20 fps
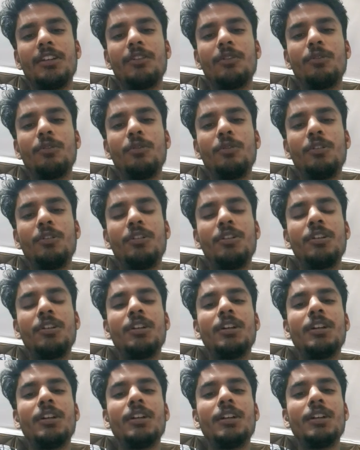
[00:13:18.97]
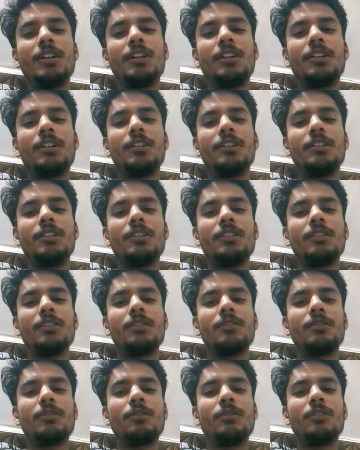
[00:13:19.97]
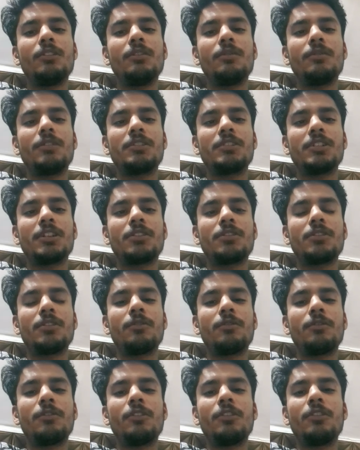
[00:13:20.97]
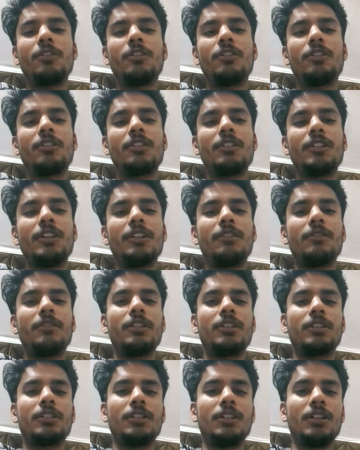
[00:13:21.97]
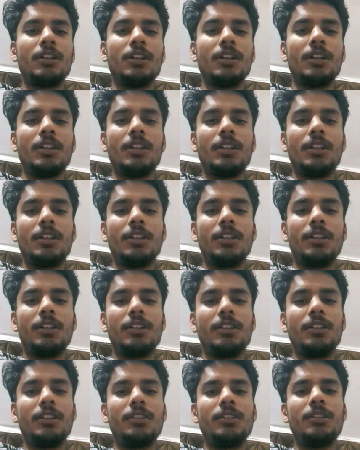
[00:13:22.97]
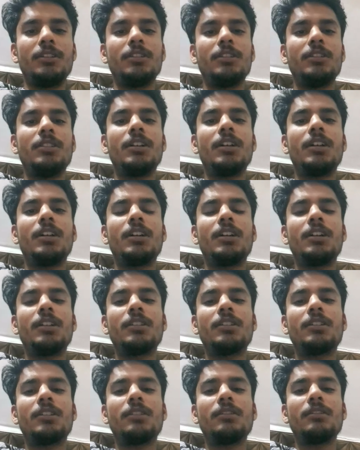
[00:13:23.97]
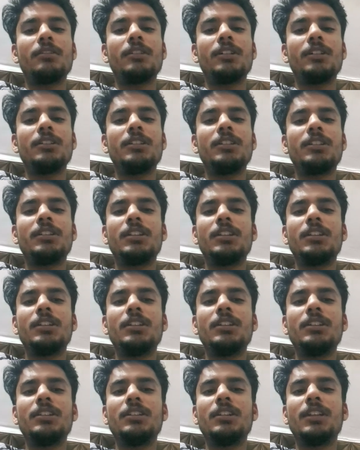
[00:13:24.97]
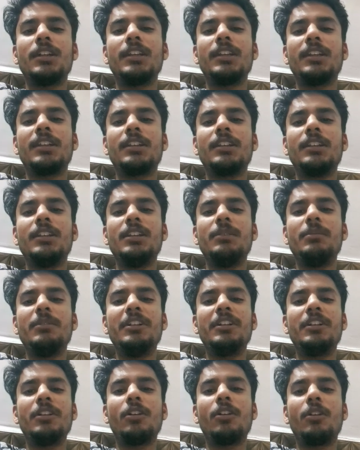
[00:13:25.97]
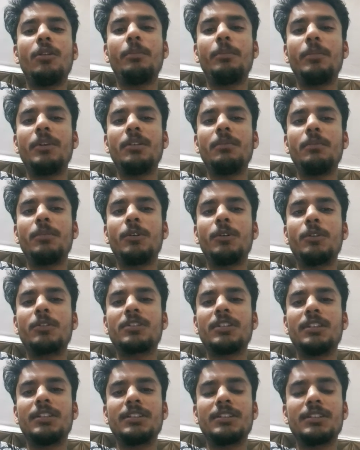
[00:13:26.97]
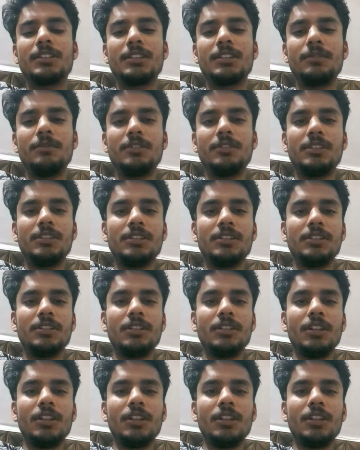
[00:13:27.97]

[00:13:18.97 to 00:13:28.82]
good infrastructure for your network. And the other thing is like limit open ports and services.